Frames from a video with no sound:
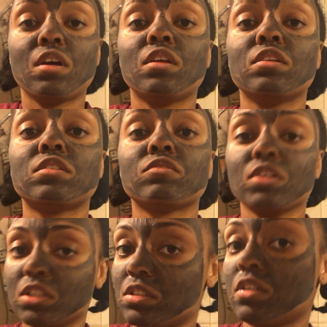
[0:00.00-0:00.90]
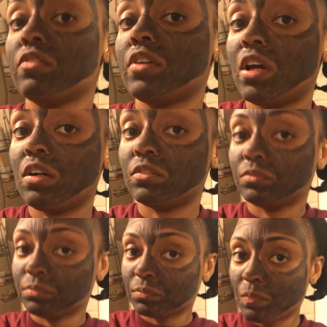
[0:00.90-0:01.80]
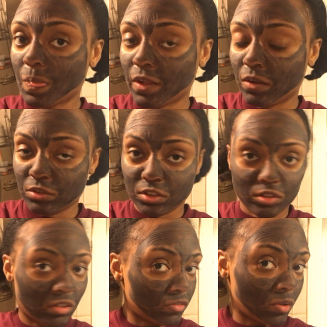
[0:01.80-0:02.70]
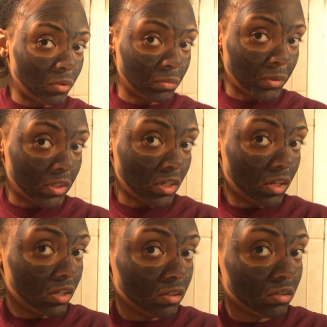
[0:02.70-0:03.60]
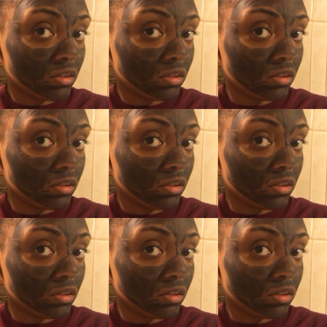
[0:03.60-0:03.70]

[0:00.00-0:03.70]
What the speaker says: and it's really stiff now. I was just on the phone with my dad.